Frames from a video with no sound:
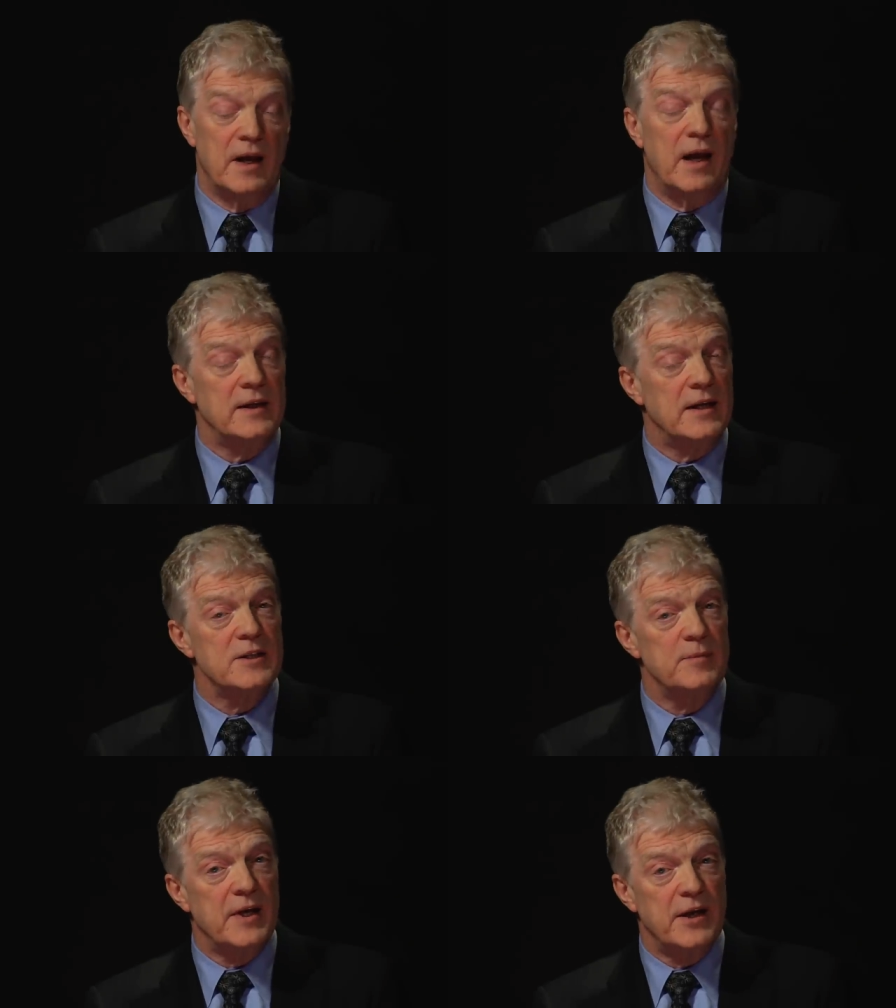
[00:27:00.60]
And that
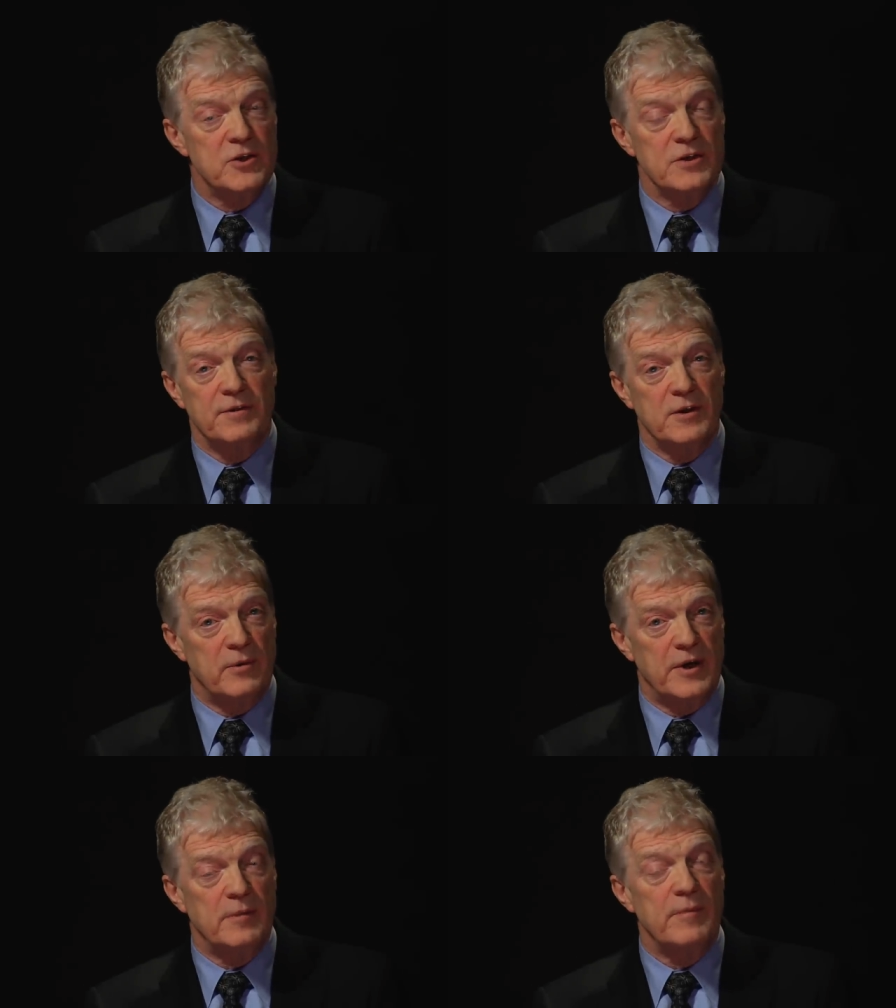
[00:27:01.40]
has implications for the
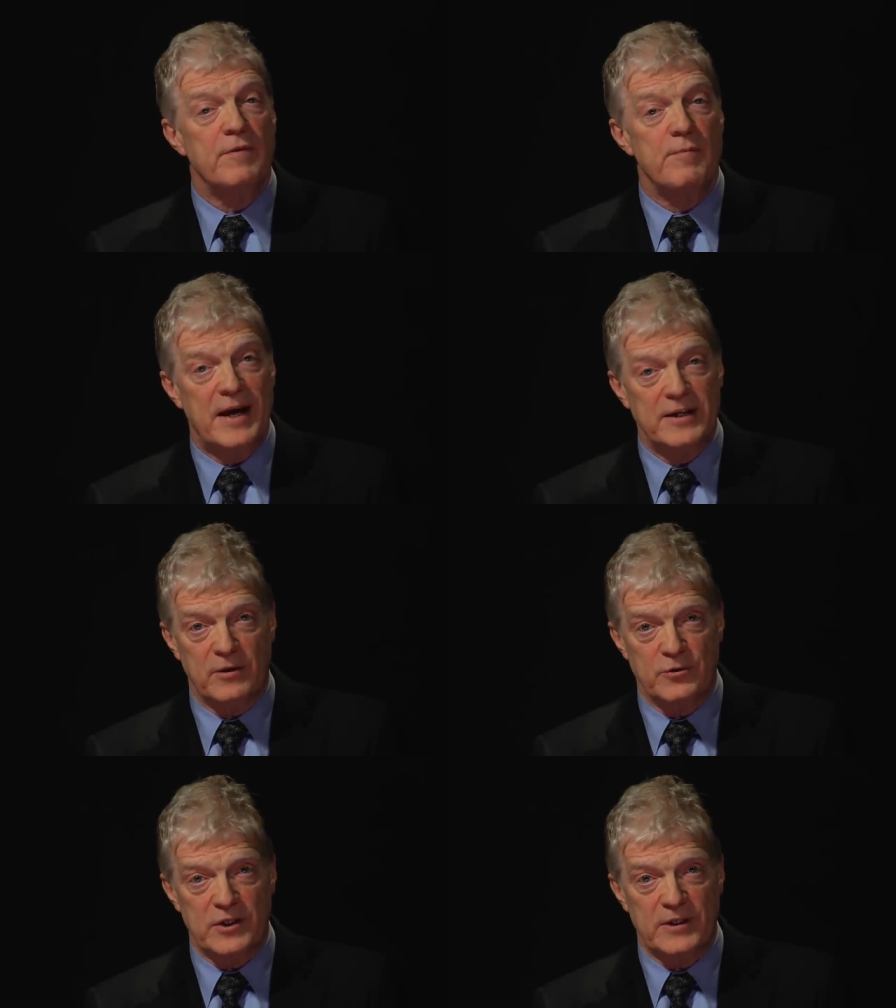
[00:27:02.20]
curriculum, for
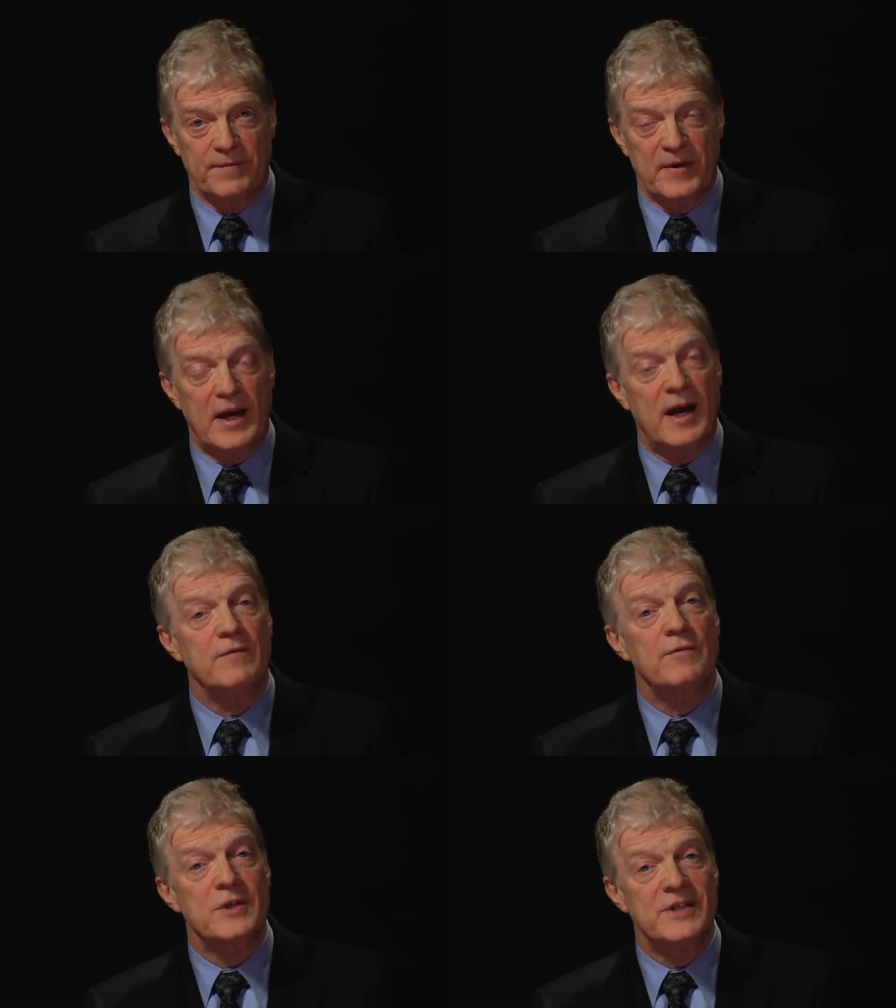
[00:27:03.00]
pedagogy,
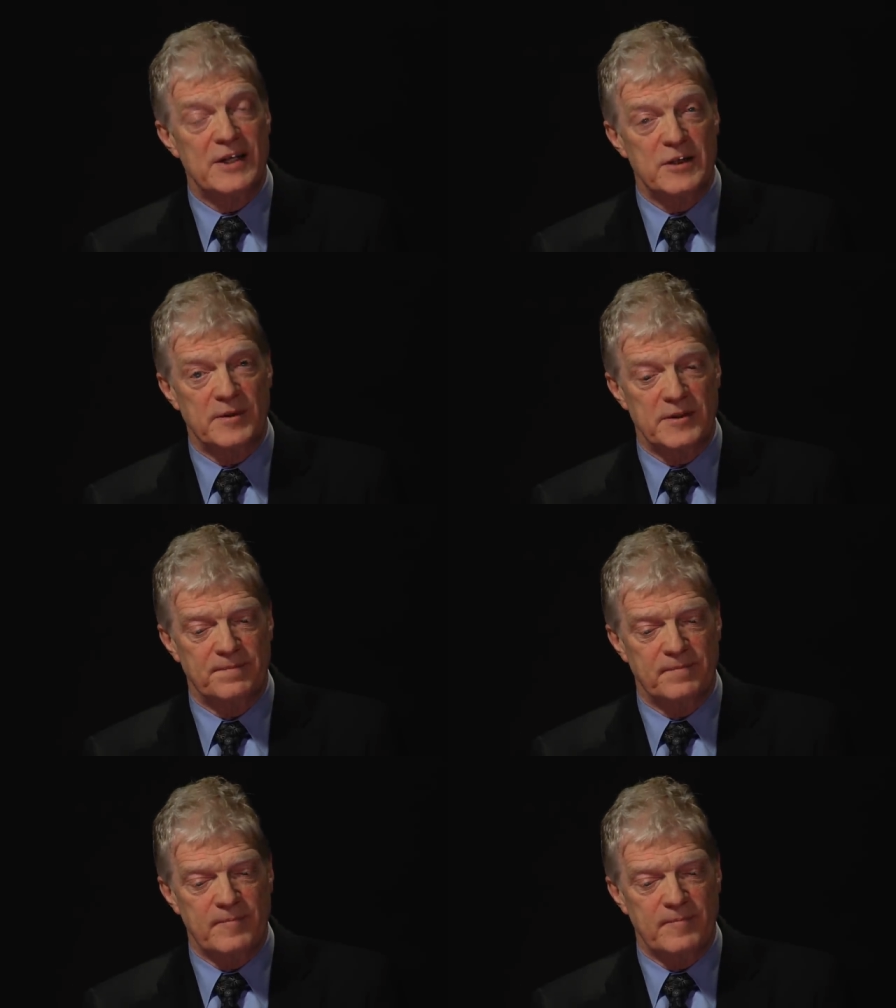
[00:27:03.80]
and for assessment.